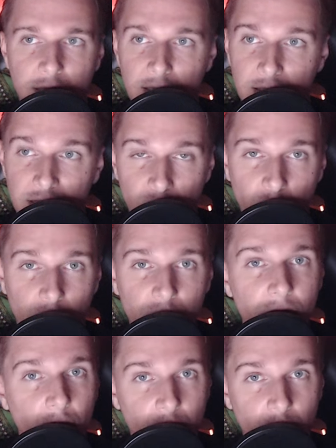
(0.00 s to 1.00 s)
They won't
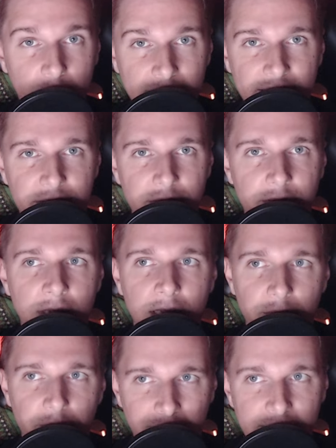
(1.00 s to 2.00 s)
know who hit them,
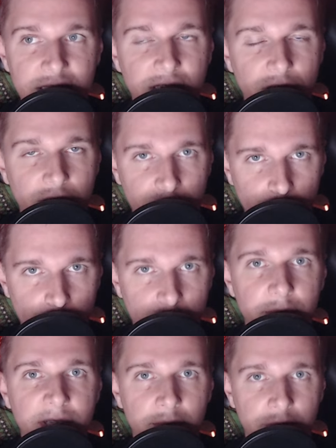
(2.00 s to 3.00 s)
but it certainly will
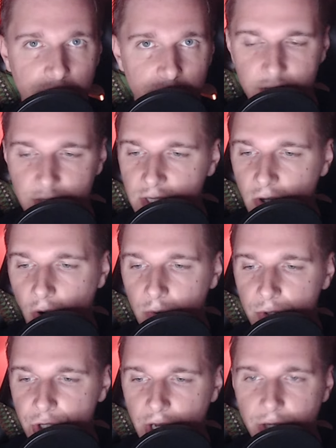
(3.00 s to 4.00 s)
be me.
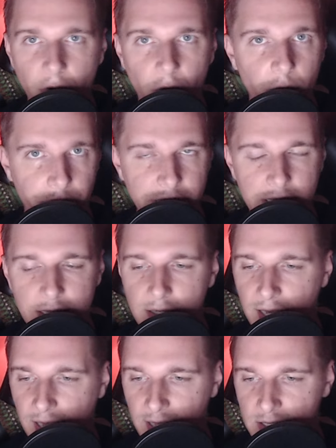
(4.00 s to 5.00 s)
DOJOP
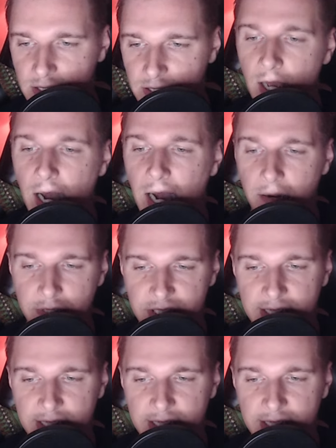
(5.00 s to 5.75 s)
asks, how does the